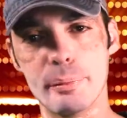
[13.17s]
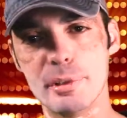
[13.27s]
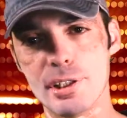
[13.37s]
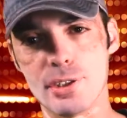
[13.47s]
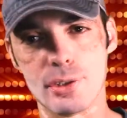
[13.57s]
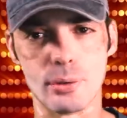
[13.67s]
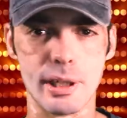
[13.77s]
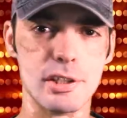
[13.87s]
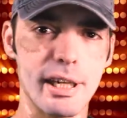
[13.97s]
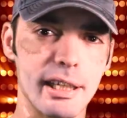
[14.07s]
I'm just
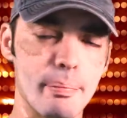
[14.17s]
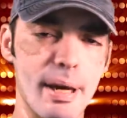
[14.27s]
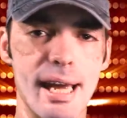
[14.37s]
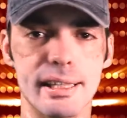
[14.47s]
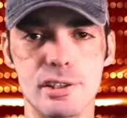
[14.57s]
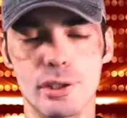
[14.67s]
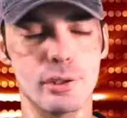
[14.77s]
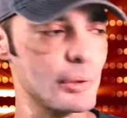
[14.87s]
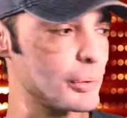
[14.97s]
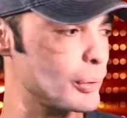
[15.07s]
trying to get back to
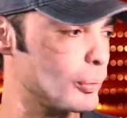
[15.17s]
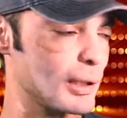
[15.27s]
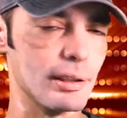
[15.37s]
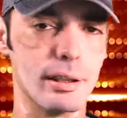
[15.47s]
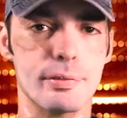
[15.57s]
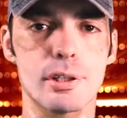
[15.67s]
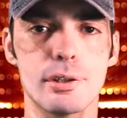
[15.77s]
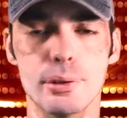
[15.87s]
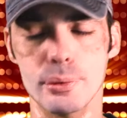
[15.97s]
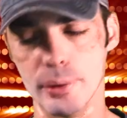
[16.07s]
do what I love to
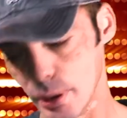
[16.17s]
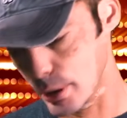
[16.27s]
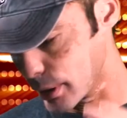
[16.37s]
do.